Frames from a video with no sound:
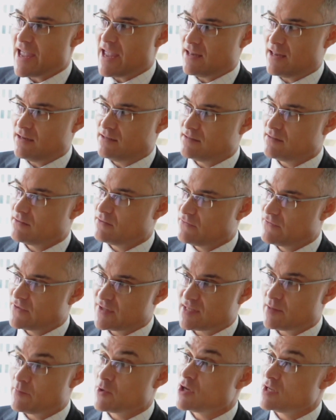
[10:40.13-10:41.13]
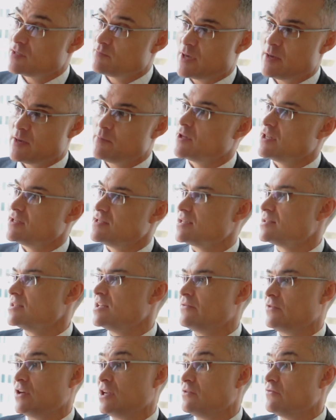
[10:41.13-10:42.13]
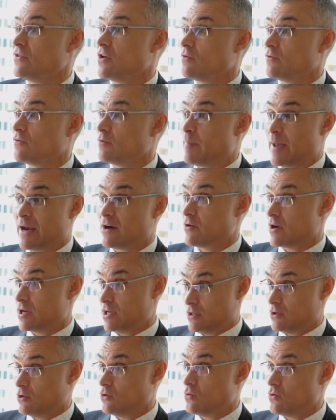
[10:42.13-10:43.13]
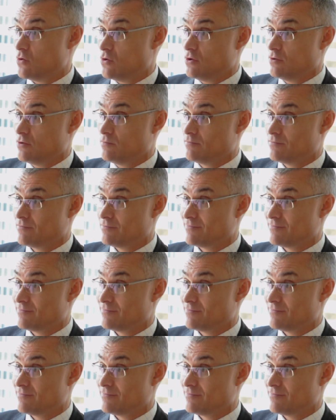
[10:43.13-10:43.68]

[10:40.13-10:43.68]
And for some of those people, it doesn't even involve a background in law.